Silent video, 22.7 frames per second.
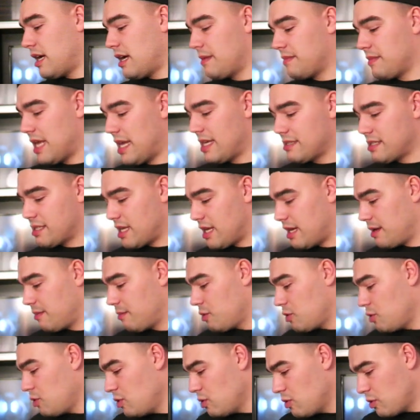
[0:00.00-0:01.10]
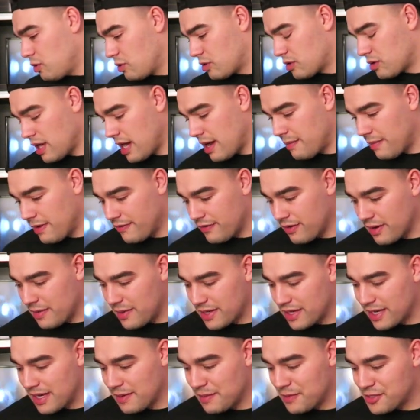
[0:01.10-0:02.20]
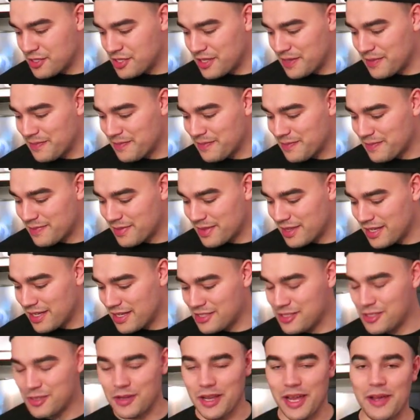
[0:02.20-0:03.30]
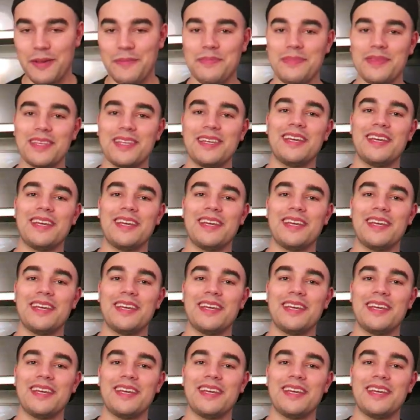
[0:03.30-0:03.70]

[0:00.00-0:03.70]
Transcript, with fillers: um, last time, ooh, crap, I forgot my camera's in it. It's okay.